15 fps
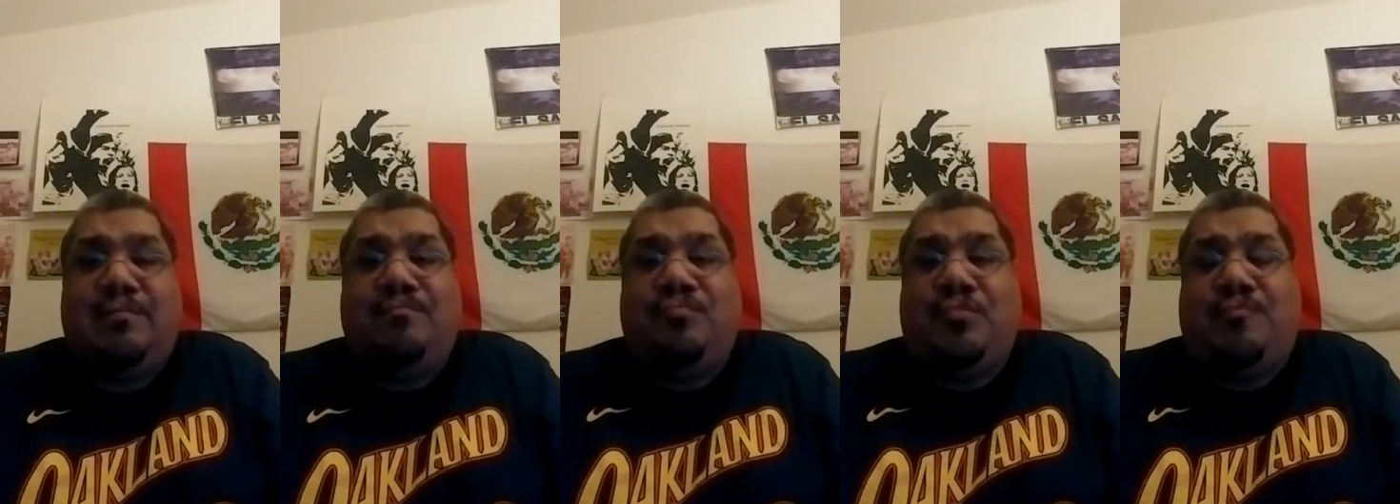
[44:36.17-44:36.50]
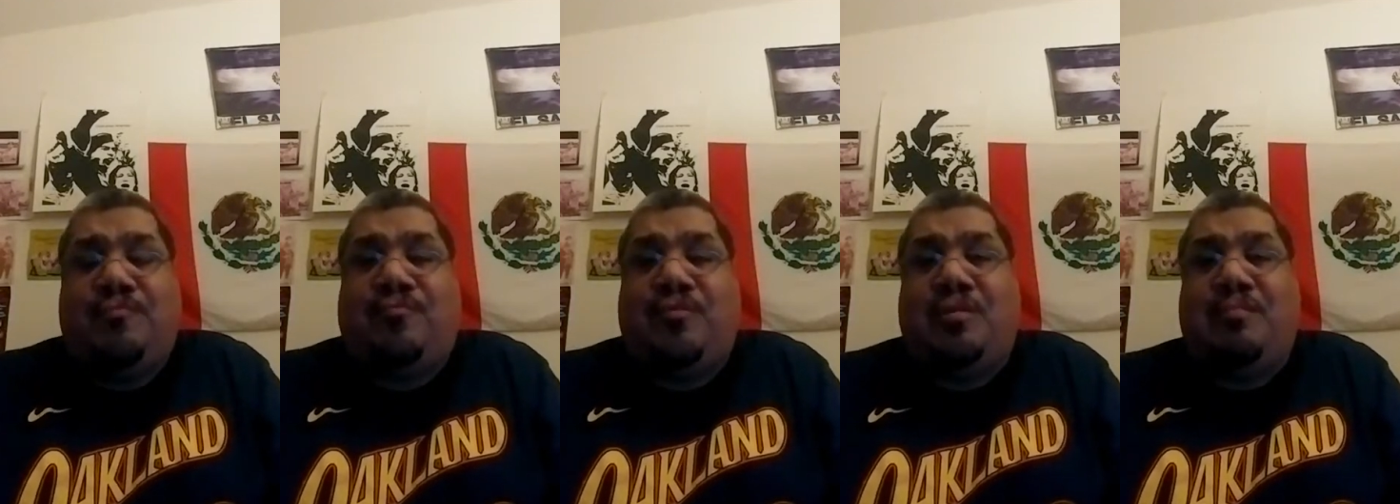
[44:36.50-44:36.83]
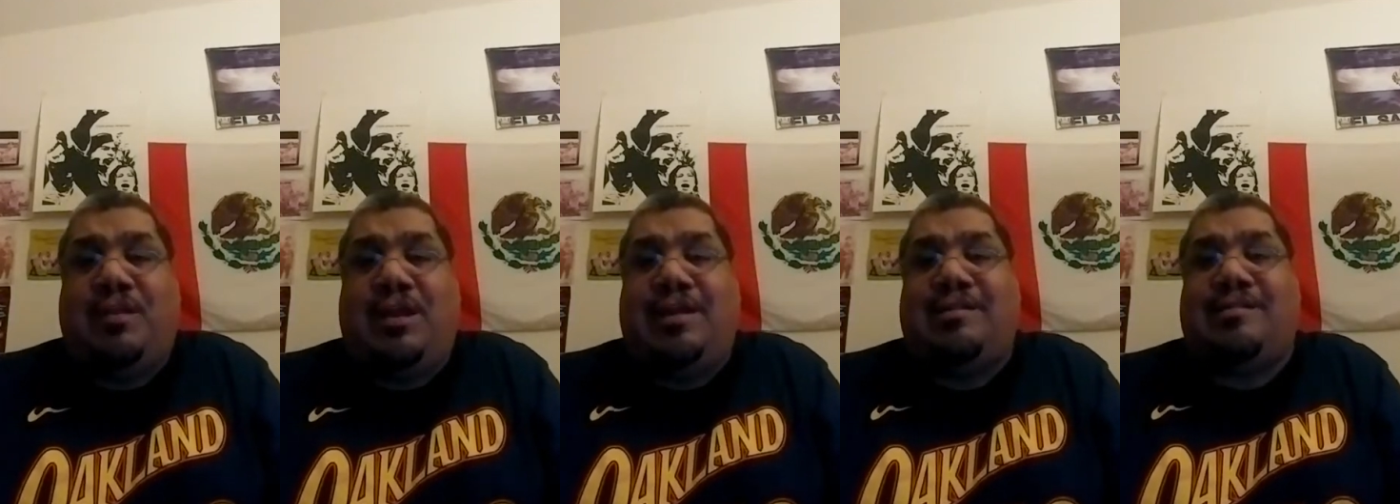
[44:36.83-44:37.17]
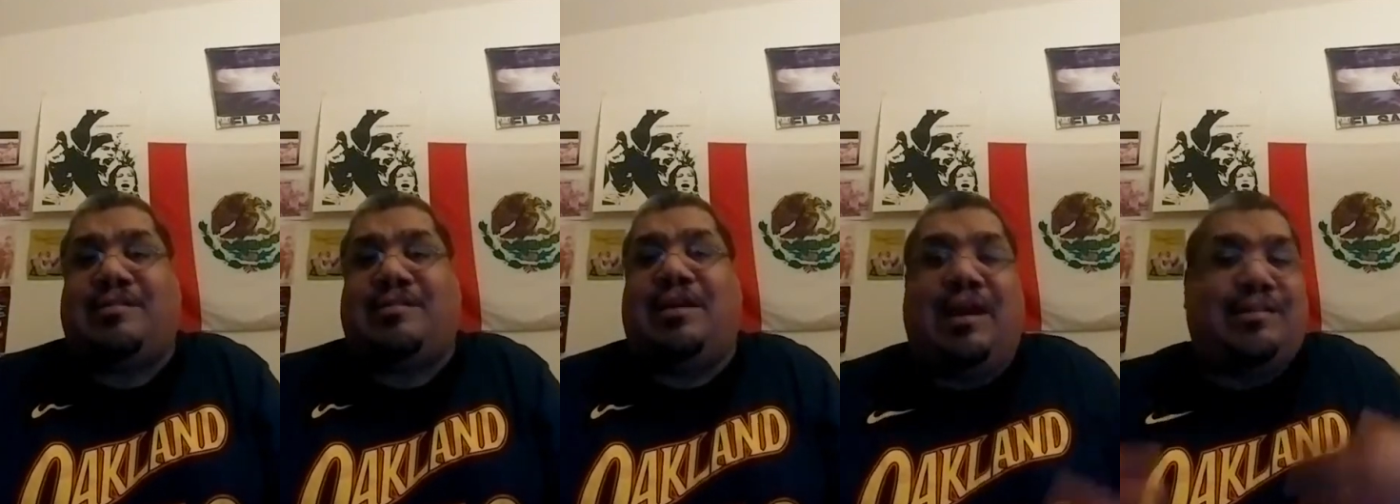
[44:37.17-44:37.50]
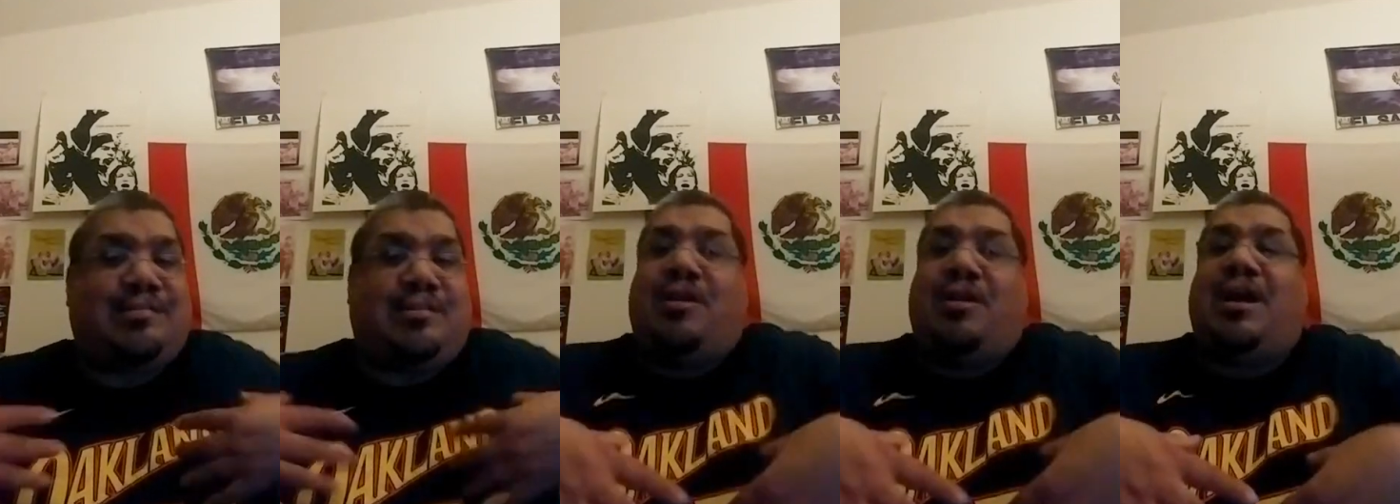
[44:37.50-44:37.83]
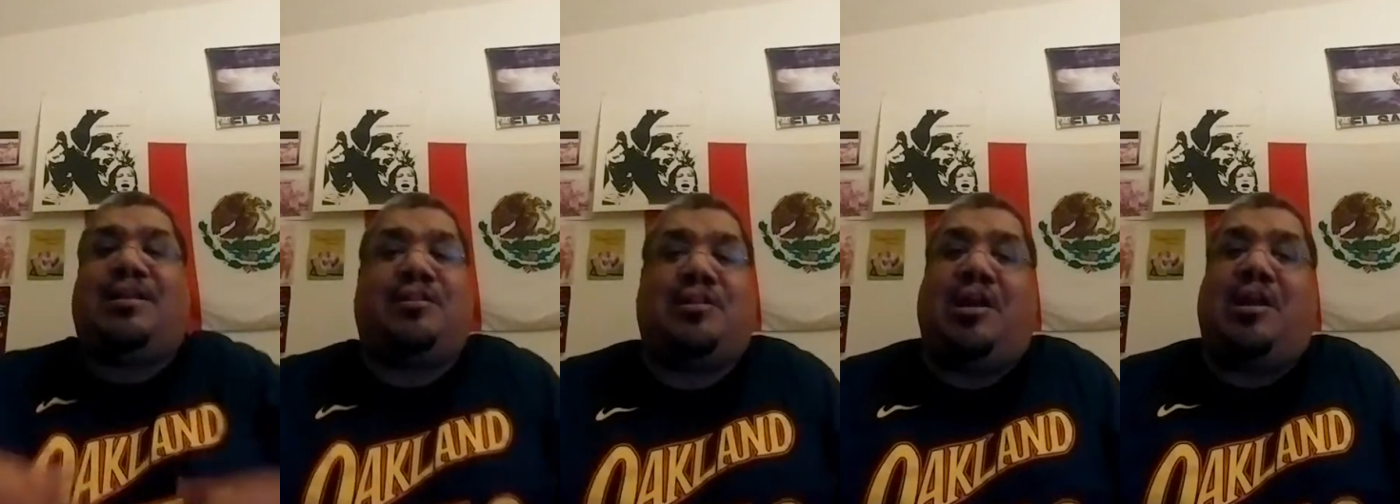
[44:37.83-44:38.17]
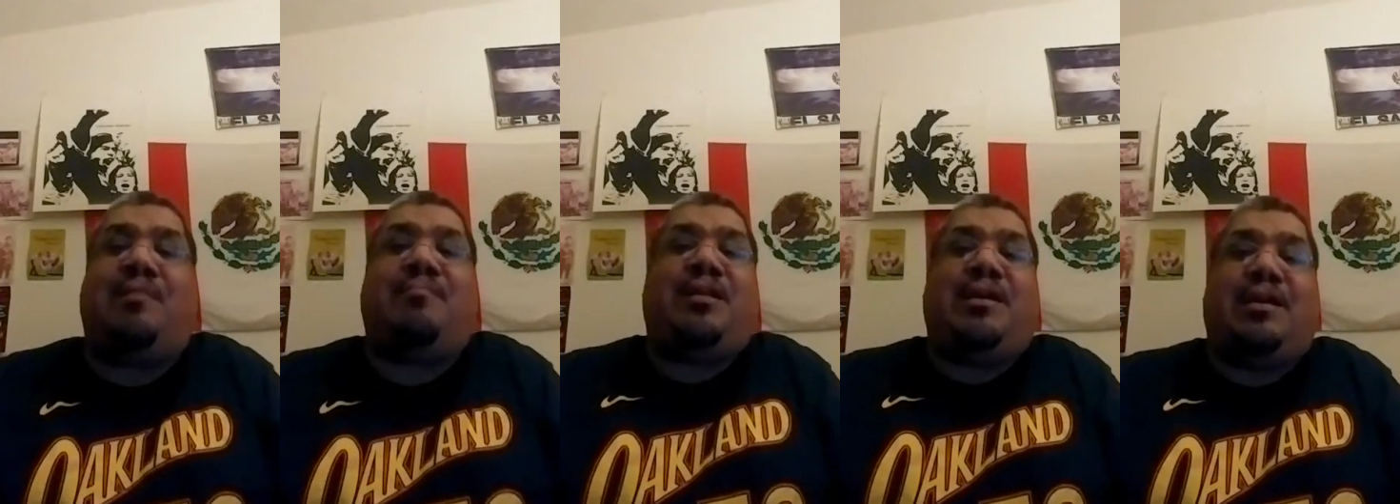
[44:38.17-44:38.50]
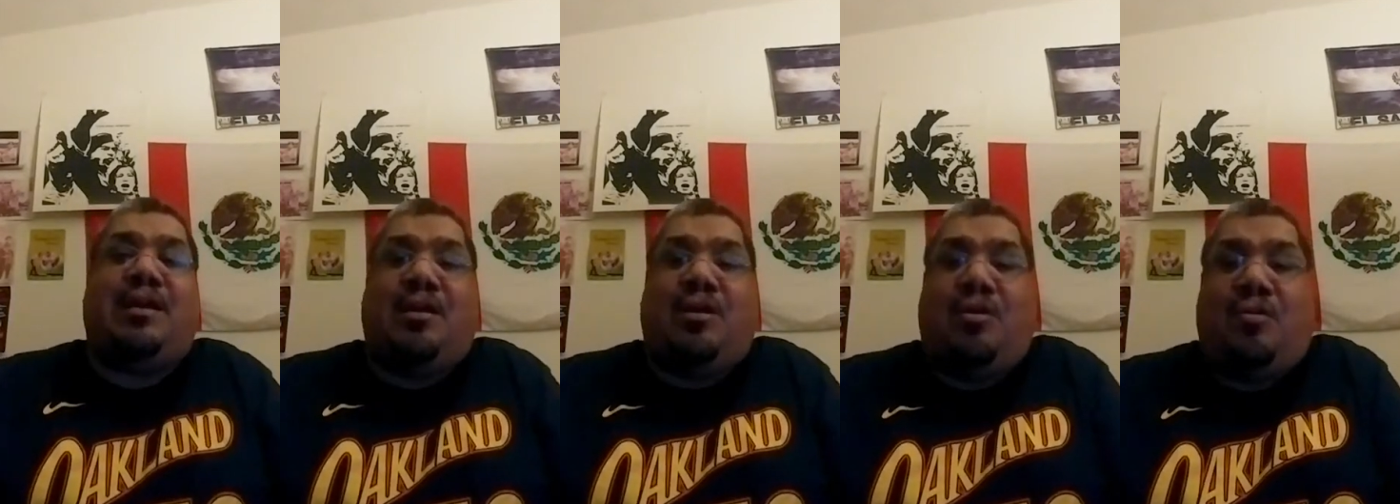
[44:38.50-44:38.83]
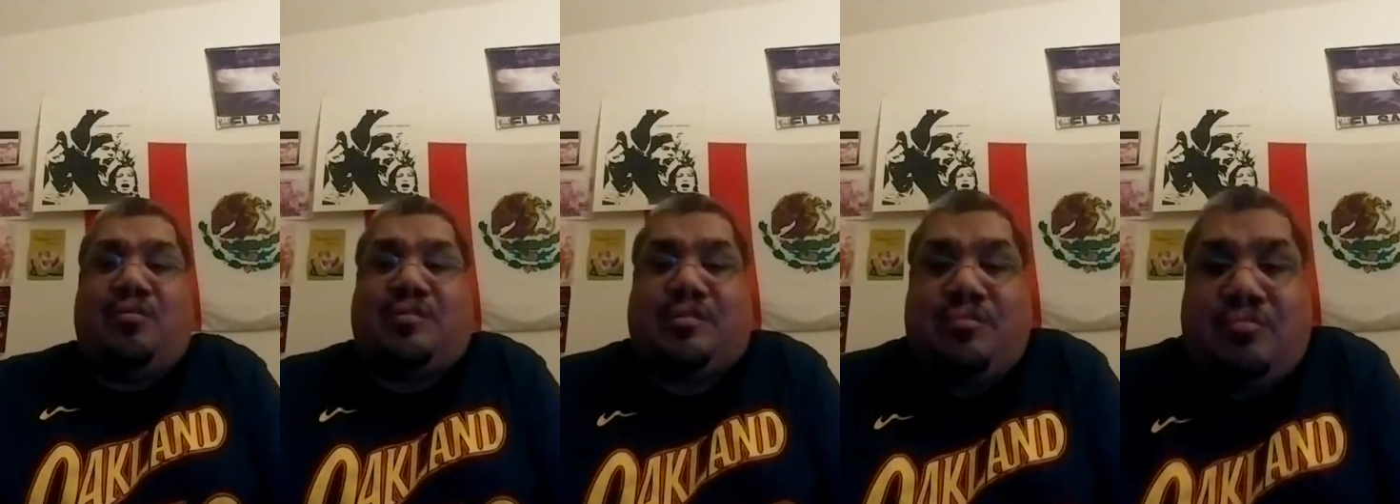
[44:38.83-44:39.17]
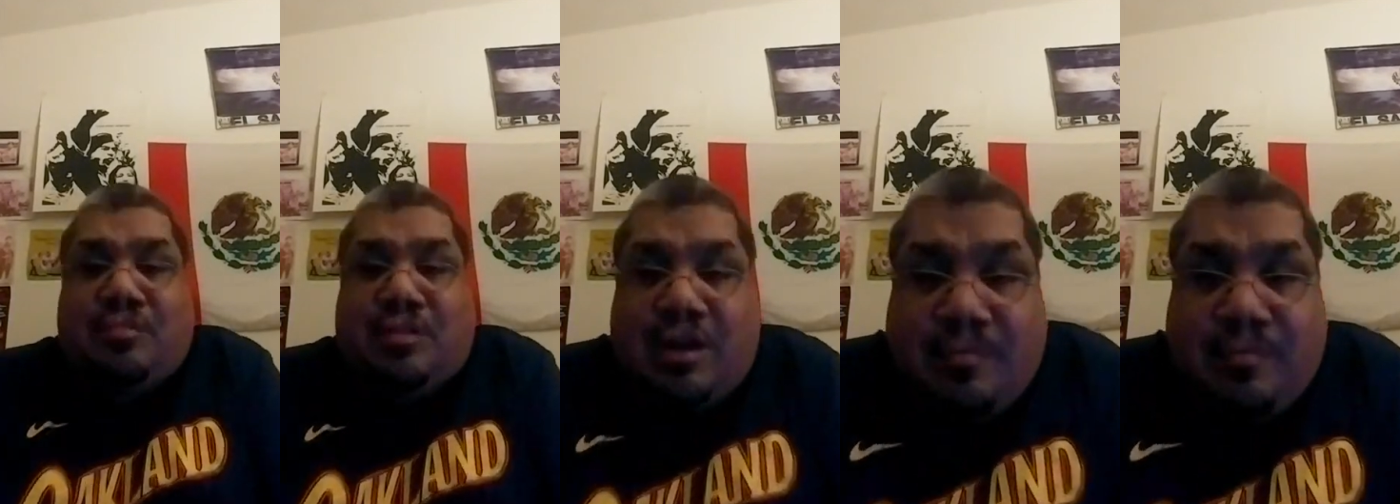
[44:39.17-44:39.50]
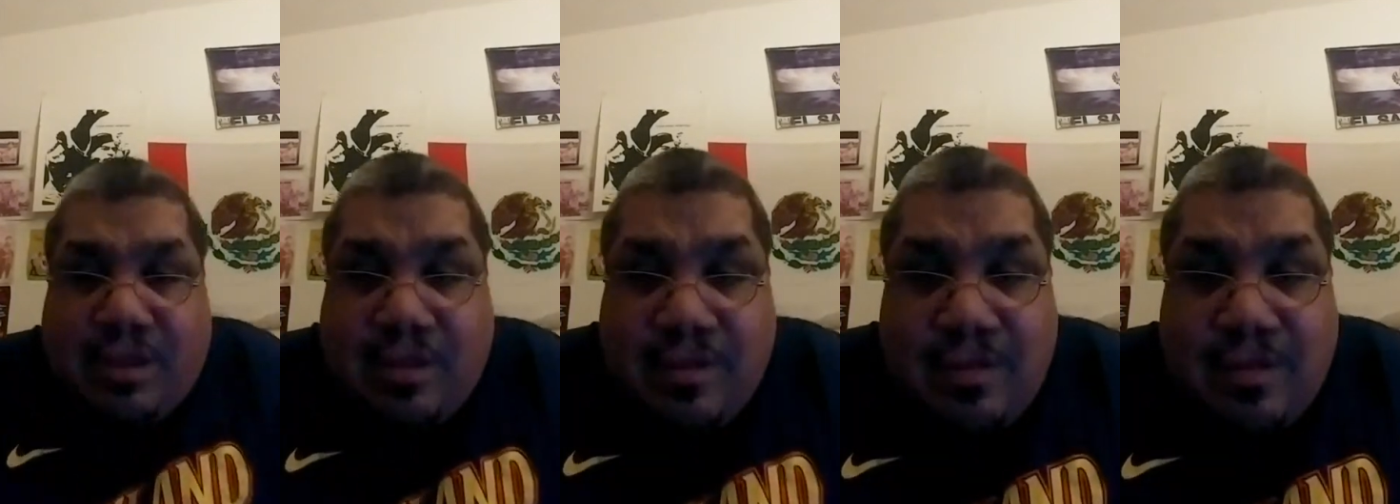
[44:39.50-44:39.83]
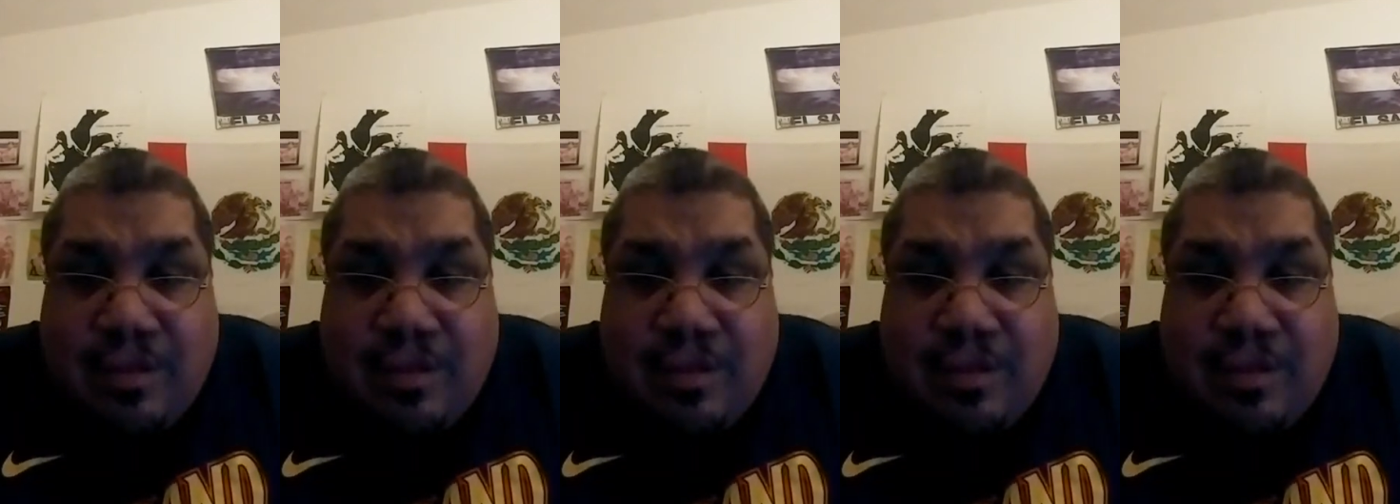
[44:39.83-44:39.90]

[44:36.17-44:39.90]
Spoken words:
You feel me? I still got a derby. I got an old school derby.